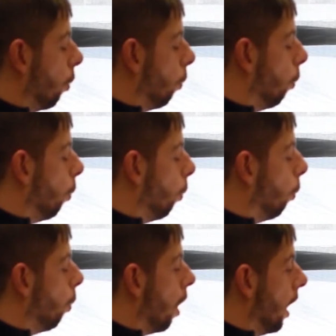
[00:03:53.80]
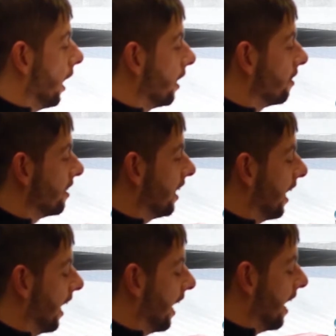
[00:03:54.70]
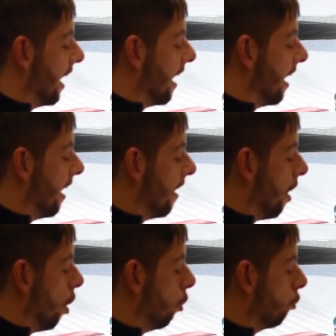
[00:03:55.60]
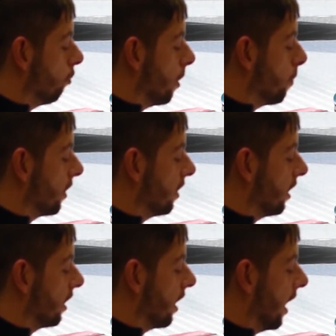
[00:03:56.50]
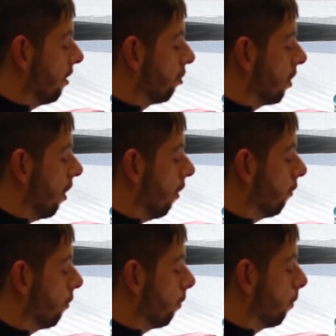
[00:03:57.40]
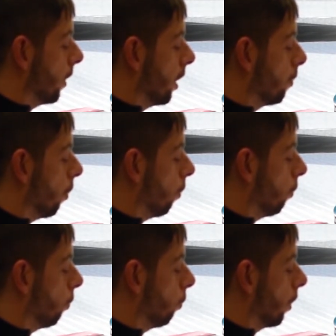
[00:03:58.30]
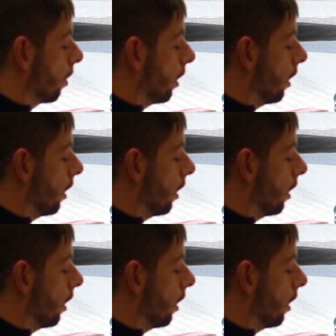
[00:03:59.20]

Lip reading: Why is there no representation of people with